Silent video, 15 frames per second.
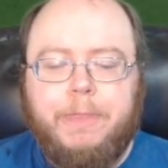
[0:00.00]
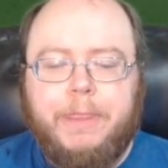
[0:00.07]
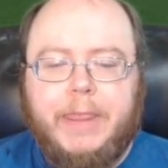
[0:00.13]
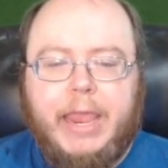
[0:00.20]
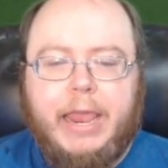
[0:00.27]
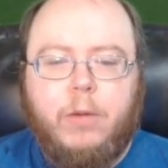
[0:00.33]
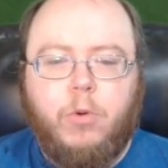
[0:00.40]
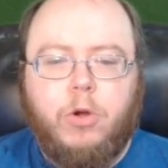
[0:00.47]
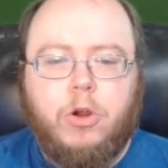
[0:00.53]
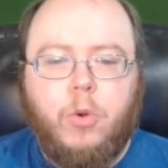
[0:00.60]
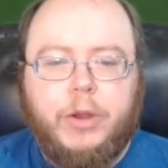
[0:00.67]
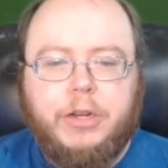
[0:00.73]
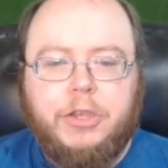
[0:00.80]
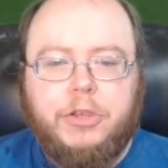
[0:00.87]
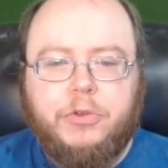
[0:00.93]
And we're
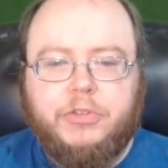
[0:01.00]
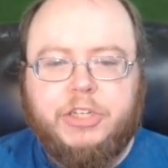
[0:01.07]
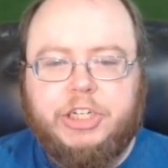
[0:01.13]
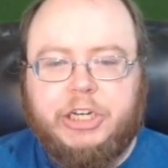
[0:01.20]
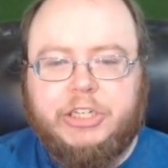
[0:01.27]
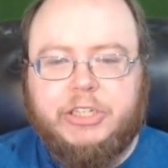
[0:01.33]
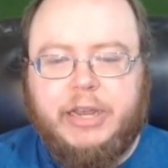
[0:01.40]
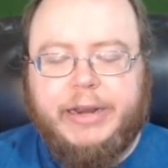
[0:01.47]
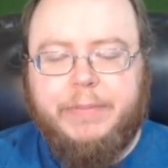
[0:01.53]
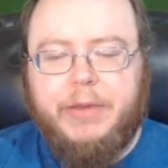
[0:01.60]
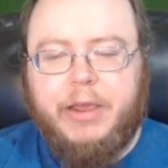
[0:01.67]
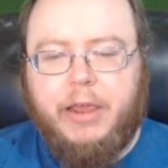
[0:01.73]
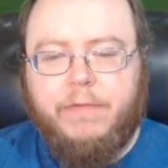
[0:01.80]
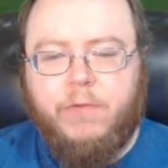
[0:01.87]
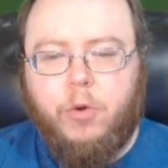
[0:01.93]
going to use a JSON
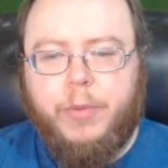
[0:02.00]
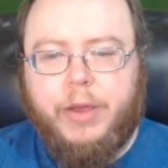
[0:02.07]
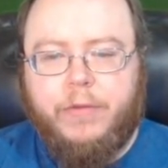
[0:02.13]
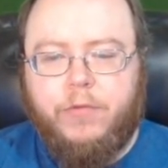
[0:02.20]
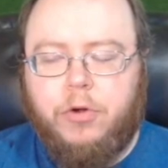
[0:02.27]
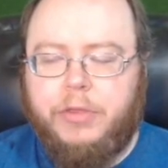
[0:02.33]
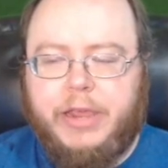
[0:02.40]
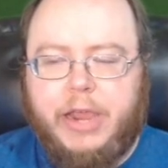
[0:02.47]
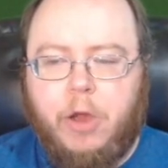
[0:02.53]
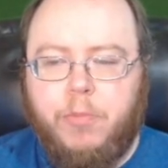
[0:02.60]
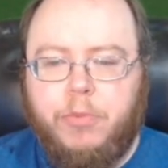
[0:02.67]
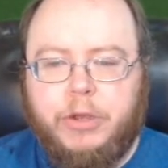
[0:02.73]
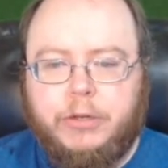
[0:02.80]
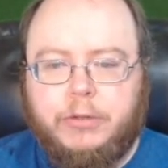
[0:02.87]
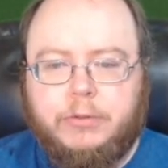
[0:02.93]
API format for all the
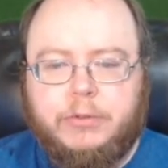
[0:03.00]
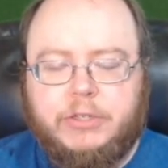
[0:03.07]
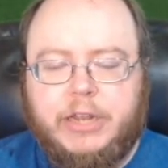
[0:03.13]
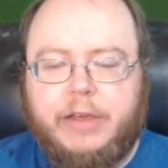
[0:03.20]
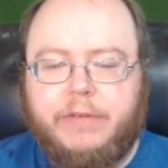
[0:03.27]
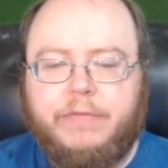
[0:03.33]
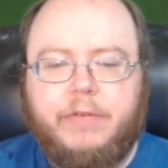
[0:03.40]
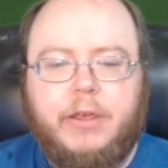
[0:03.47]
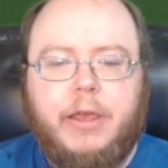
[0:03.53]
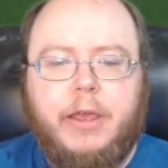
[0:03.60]
output stuff.